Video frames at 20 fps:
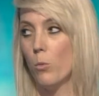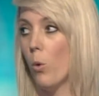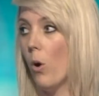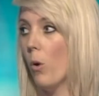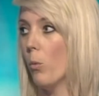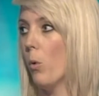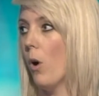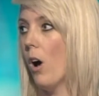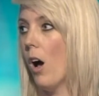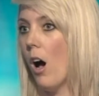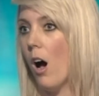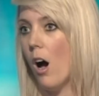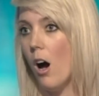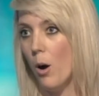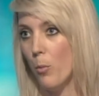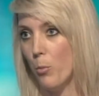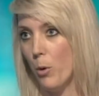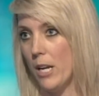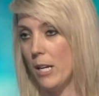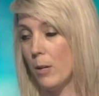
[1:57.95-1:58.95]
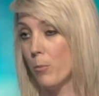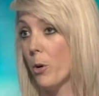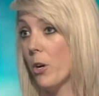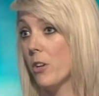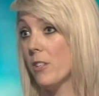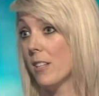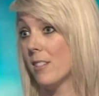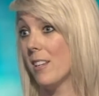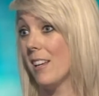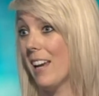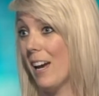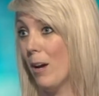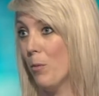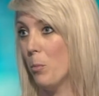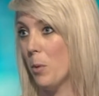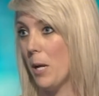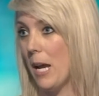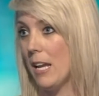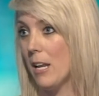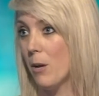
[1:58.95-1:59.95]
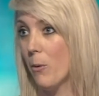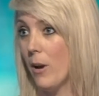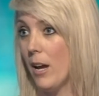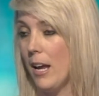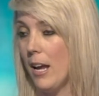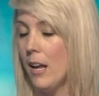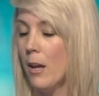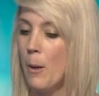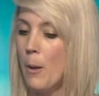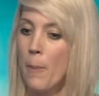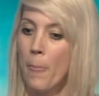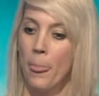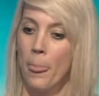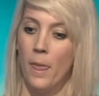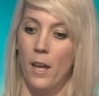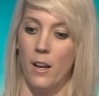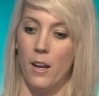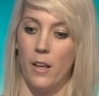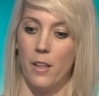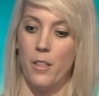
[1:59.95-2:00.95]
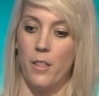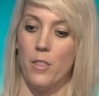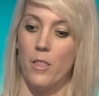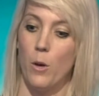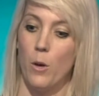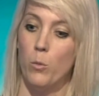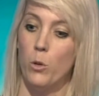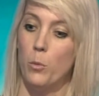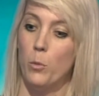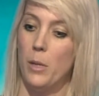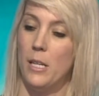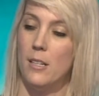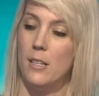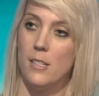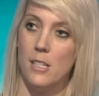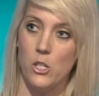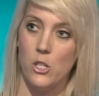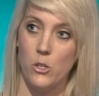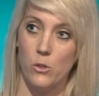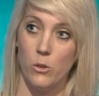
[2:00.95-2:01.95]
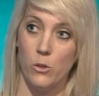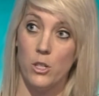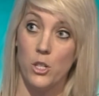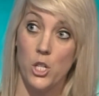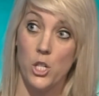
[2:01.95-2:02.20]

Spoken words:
what a heartbreaking process it can be anyway. And I think there will be an additional